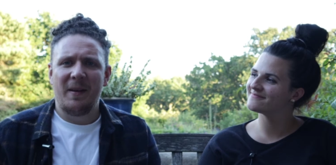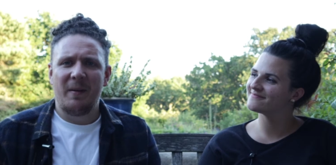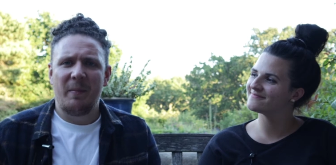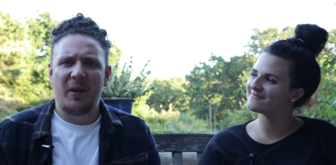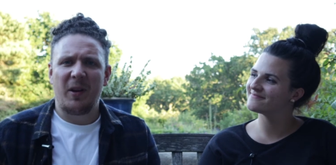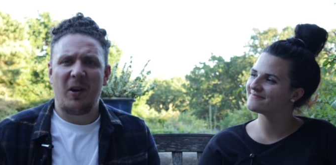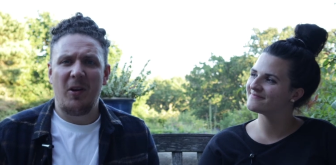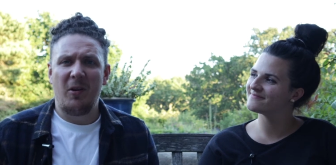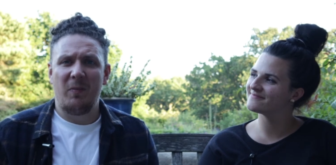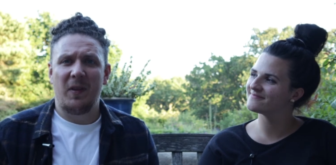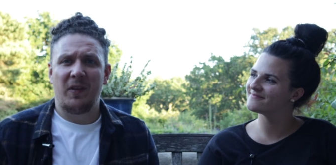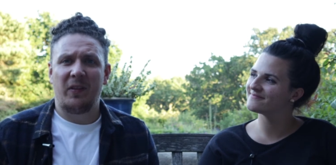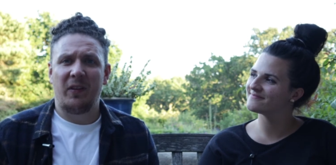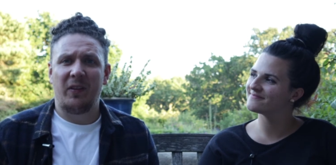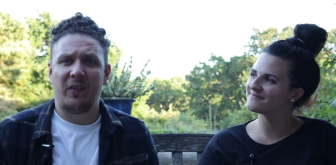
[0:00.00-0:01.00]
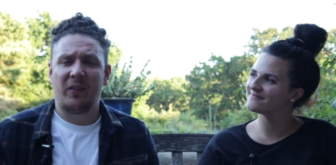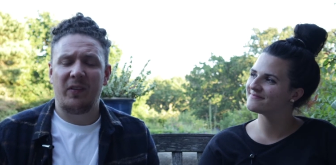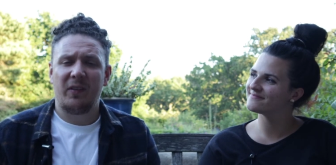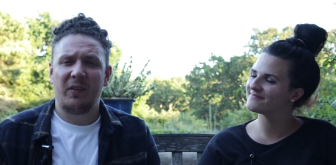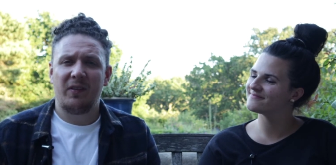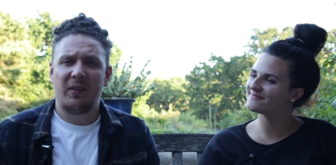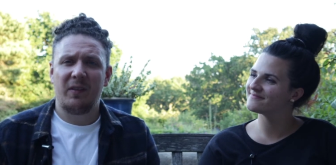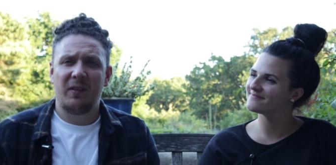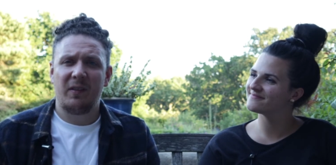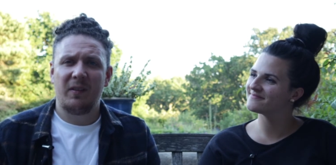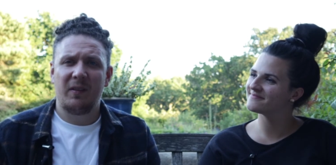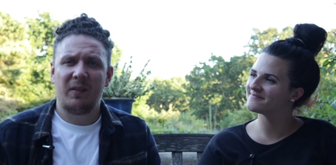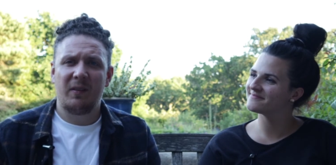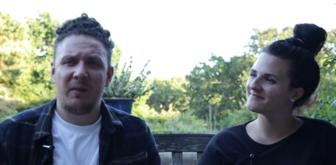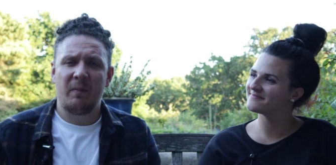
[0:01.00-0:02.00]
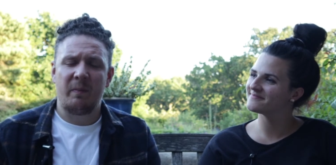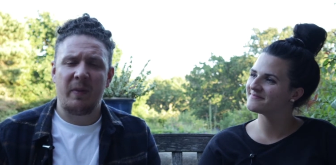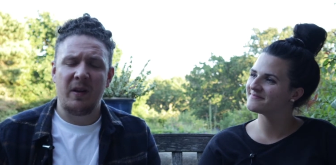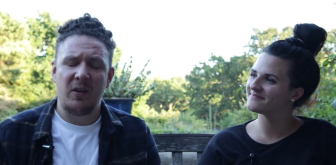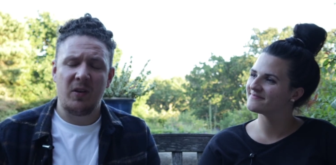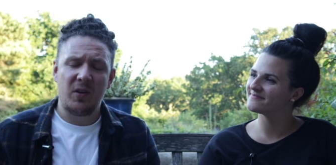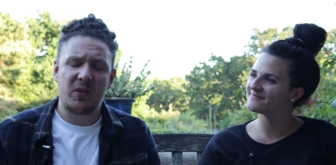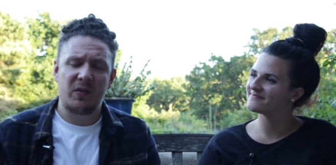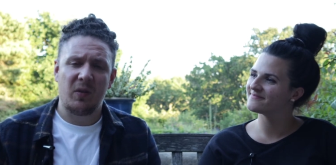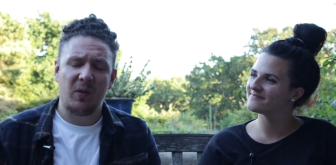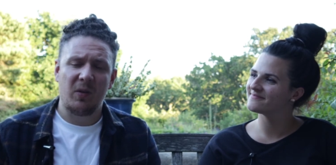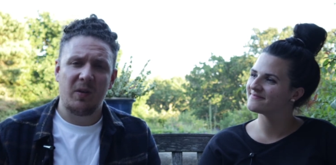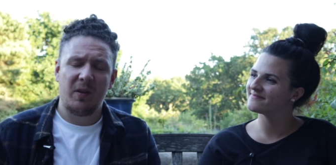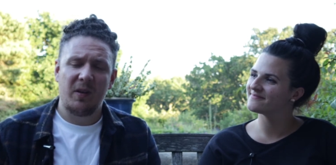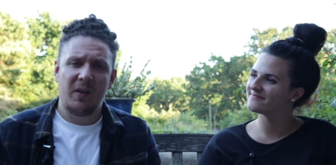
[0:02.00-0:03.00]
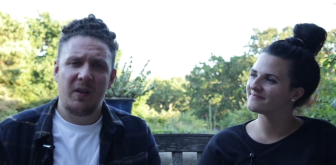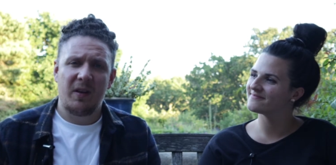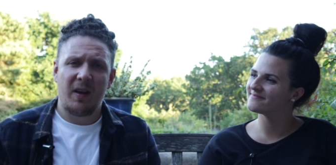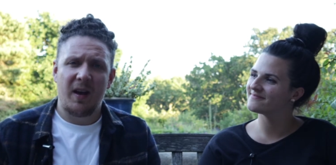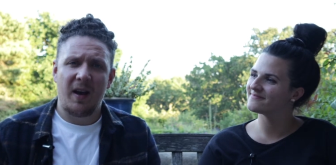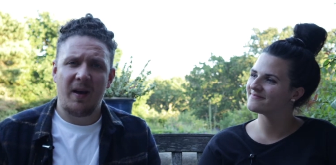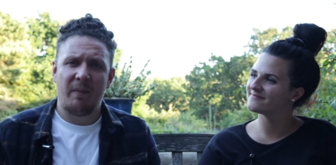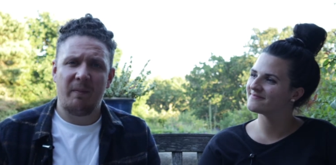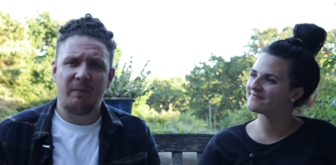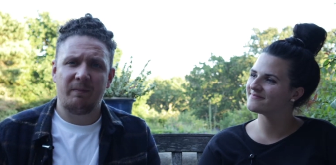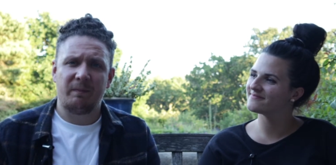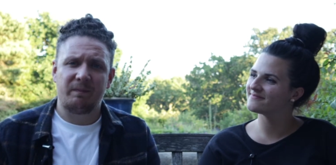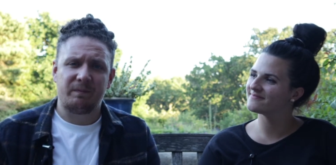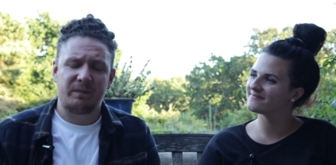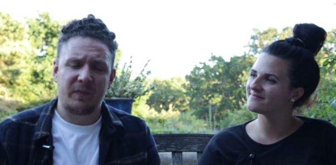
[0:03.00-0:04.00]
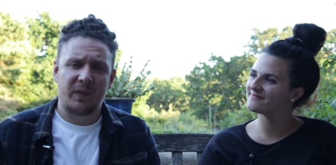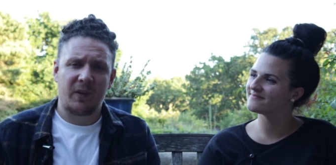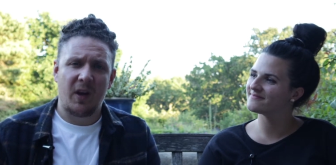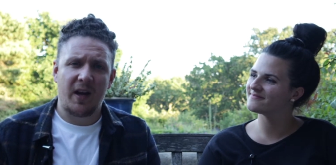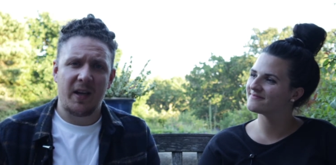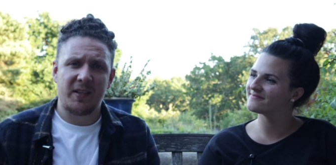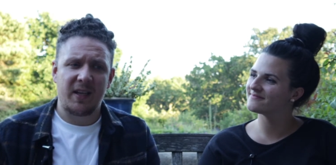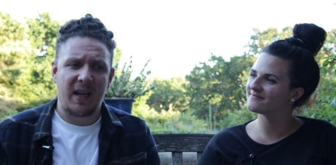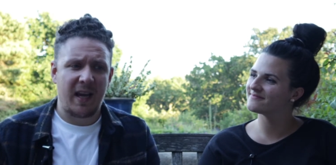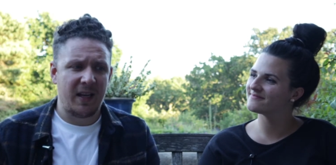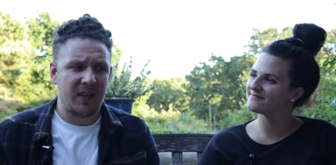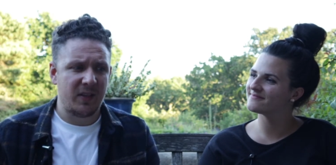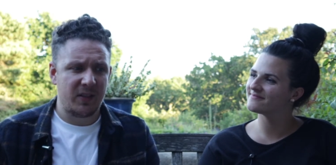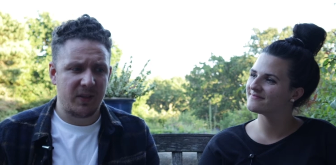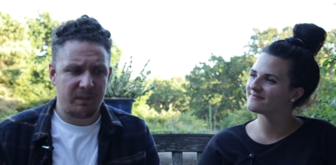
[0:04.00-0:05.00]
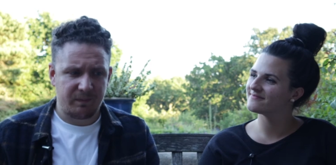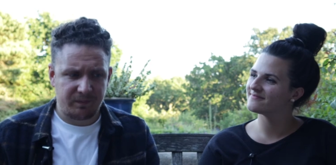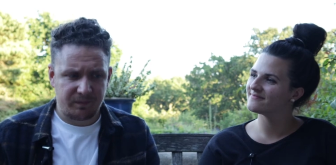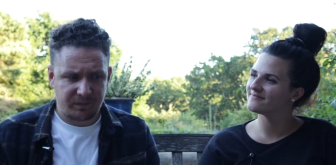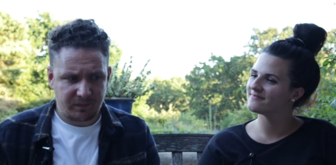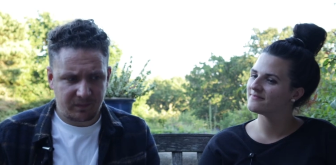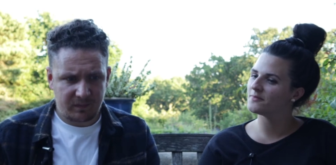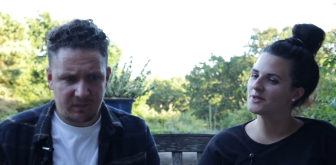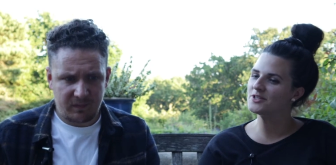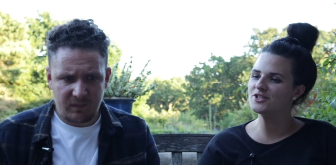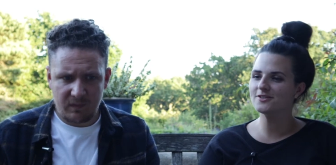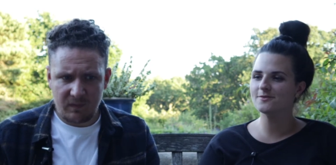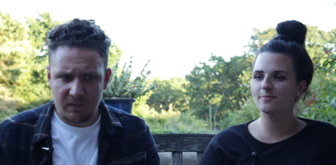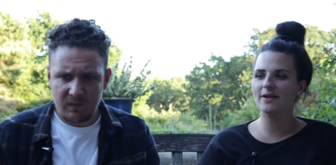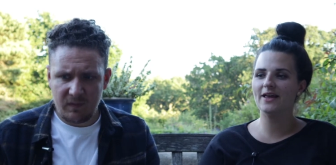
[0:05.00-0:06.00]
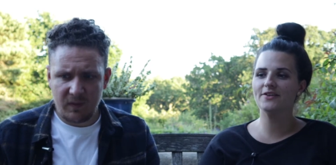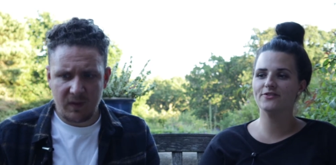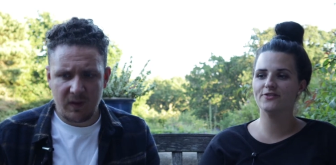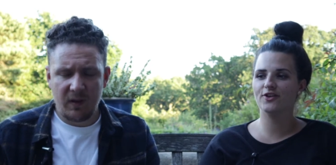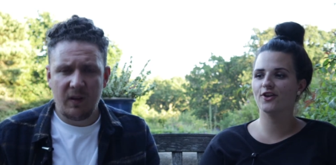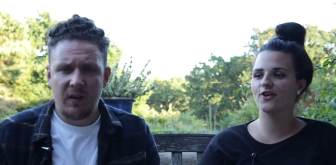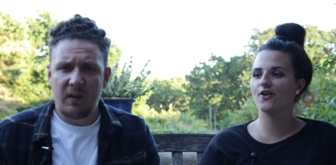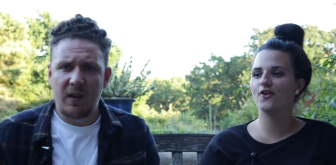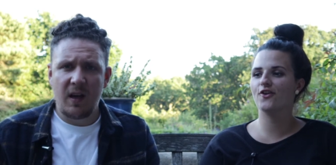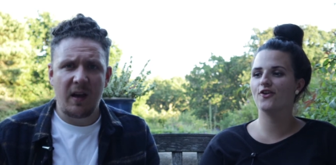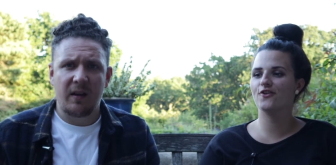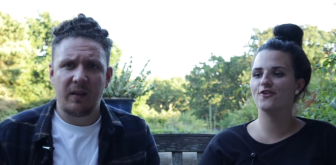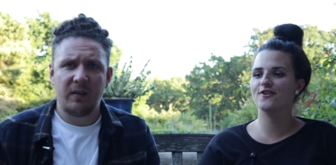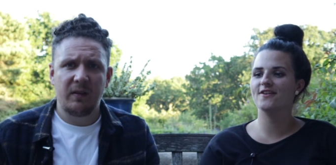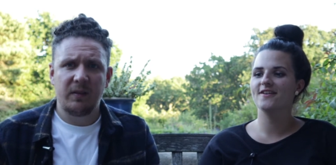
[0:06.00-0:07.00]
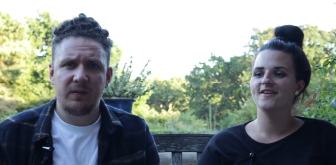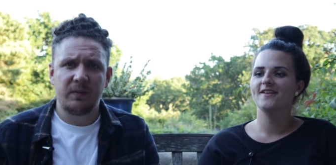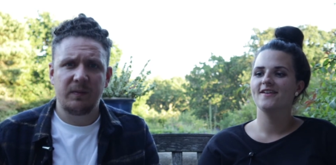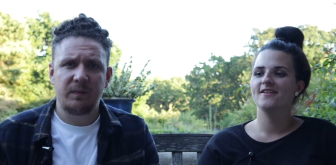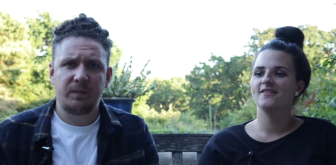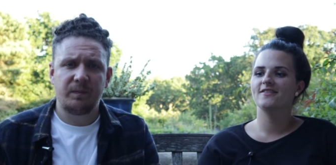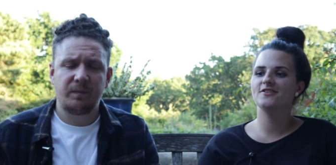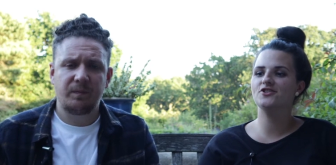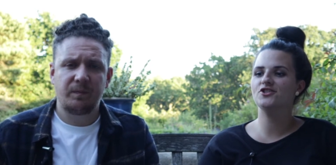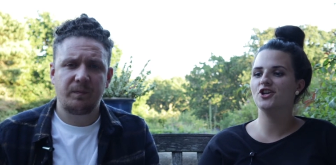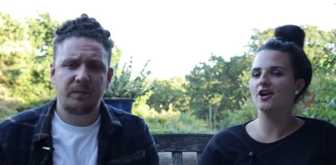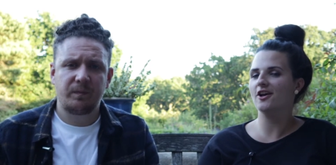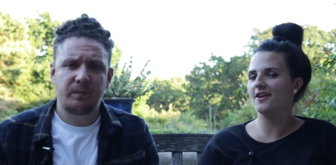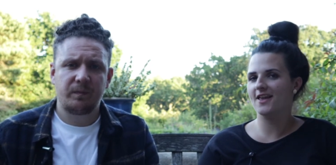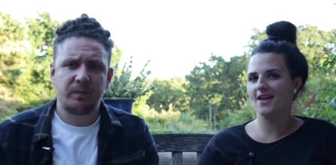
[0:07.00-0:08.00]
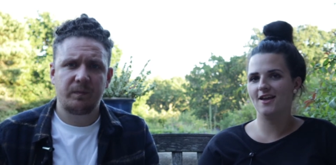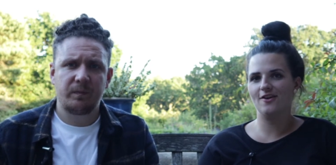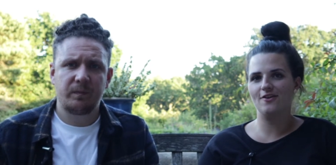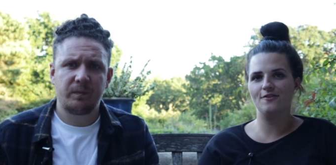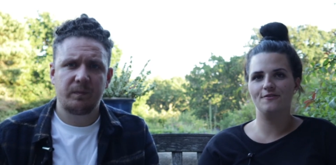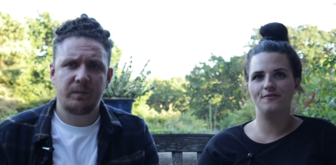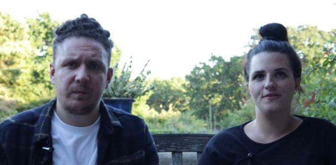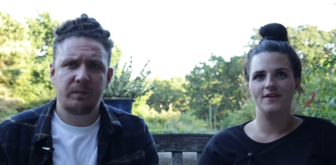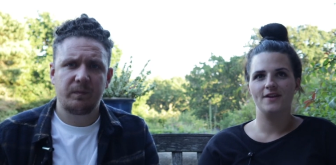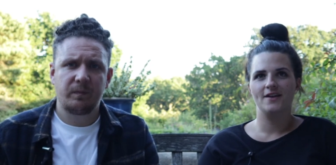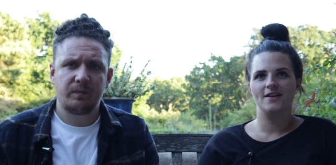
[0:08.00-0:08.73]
Speaker 1: but I hope this has been useful, um, guys. And
Speaker 2: we just bless you yeah. on the journey of.